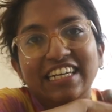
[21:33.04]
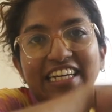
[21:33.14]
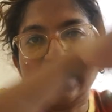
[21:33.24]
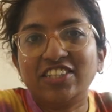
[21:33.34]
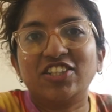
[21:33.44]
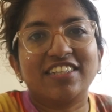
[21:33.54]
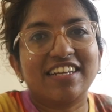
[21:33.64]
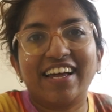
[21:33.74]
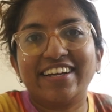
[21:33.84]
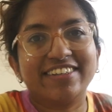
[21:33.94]
it is
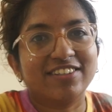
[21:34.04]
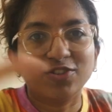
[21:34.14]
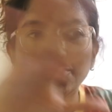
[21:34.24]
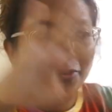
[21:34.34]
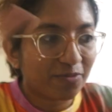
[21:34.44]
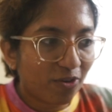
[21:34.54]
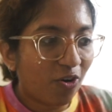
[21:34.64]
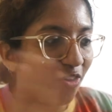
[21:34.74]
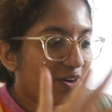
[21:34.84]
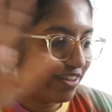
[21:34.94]
just like, you know,
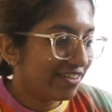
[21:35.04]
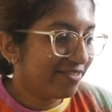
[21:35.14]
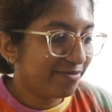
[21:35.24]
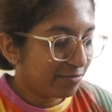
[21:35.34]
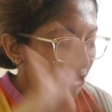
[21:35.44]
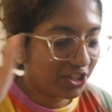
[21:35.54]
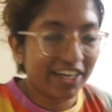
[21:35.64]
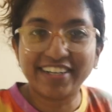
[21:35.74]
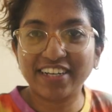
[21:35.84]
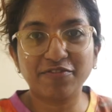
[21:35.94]
all
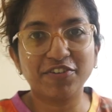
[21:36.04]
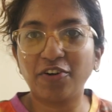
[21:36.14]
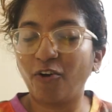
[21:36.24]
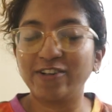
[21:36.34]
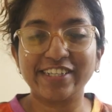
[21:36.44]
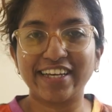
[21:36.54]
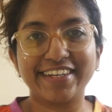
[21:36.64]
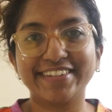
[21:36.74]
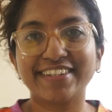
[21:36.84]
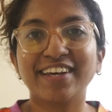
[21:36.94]
projecting from all
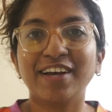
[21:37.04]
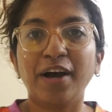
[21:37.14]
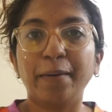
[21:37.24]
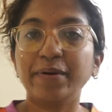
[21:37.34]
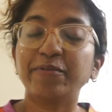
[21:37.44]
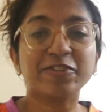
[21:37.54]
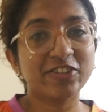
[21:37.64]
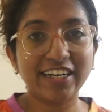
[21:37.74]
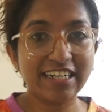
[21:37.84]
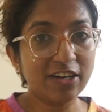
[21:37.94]
sides. But it
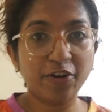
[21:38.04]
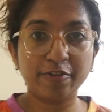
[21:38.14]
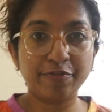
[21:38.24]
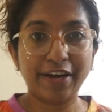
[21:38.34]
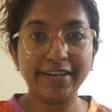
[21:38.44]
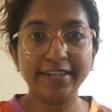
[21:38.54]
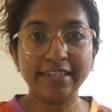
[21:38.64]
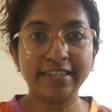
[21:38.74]
was really a lot of fun.